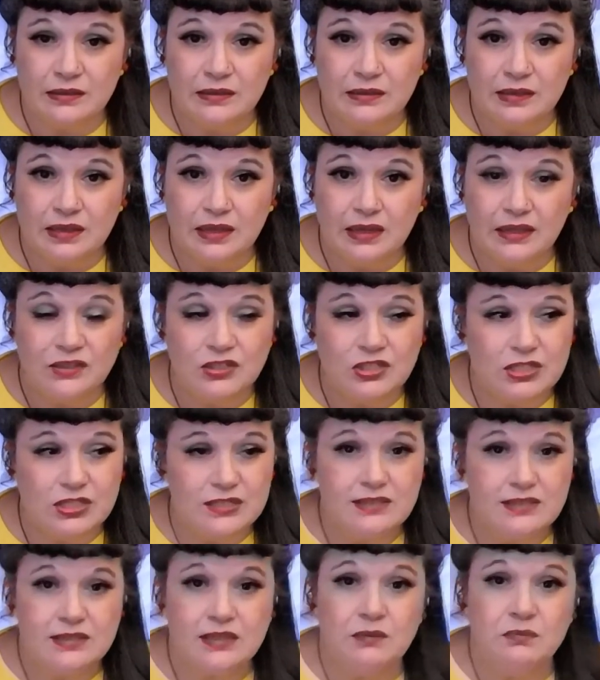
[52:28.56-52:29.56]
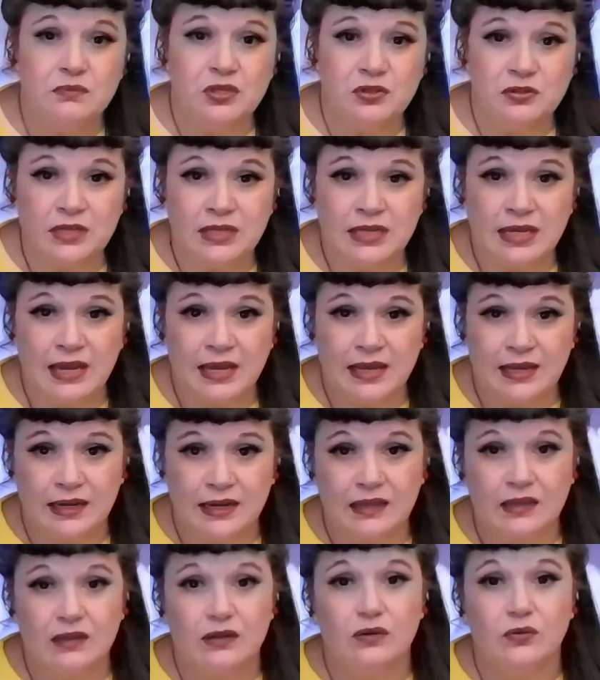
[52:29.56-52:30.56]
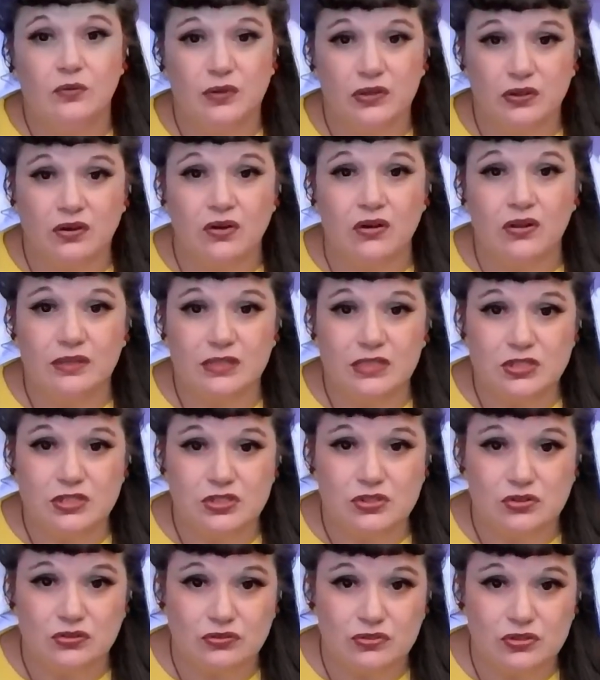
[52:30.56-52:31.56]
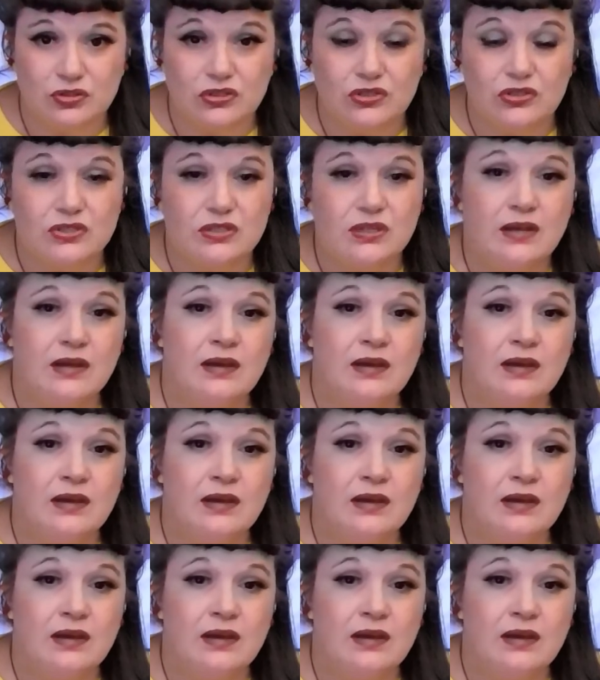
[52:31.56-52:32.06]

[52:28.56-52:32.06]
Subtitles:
And she's communicating with all these soldiers